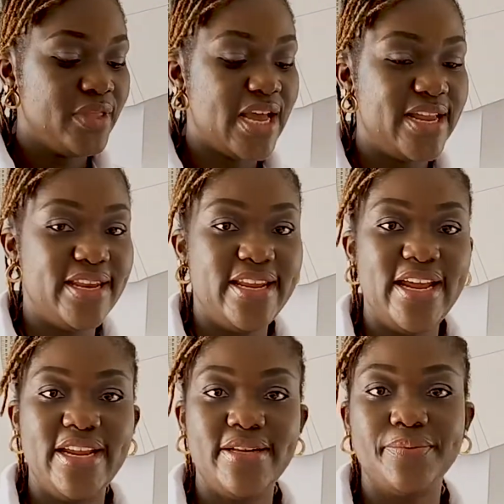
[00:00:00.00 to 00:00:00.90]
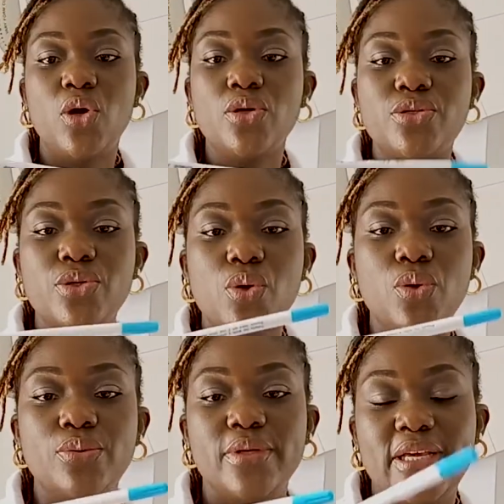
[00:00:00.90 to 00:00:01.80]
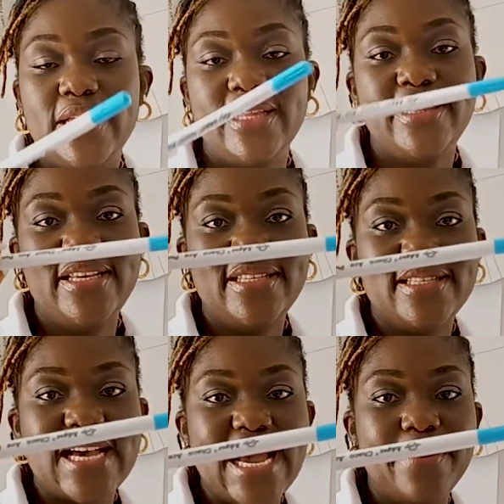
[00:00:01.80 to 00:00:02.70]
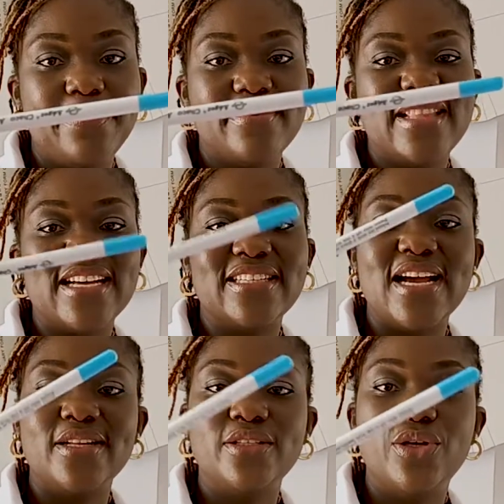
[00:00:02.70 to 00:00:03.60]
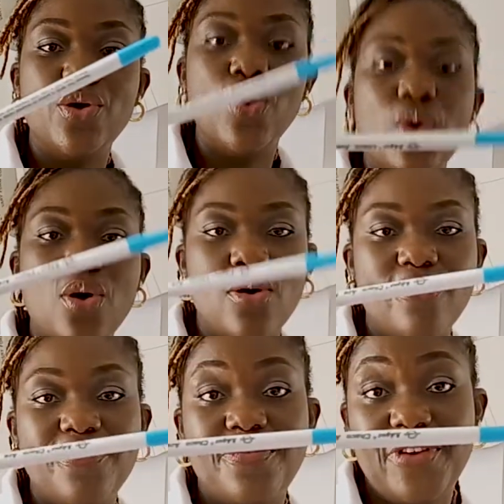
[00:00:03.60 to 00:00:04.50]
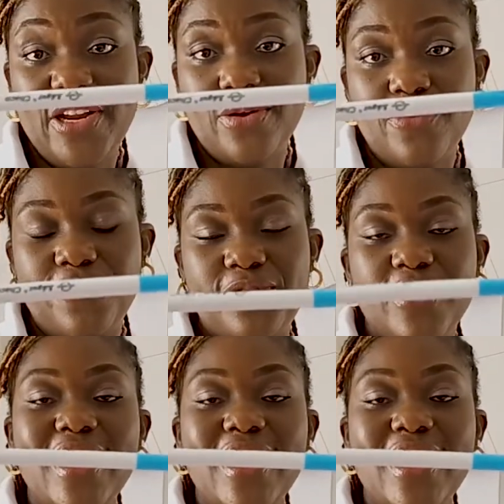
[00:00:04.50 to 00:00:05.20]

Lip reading: and then also this type that can go off, fade off